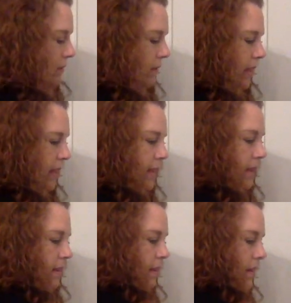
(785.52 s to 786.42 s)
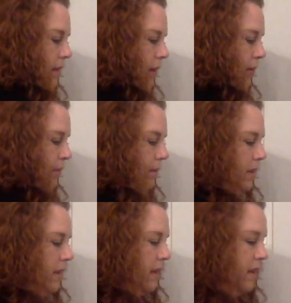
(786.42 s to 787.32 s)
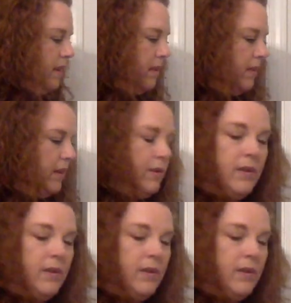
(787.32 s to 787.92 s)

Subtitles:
A and O. They're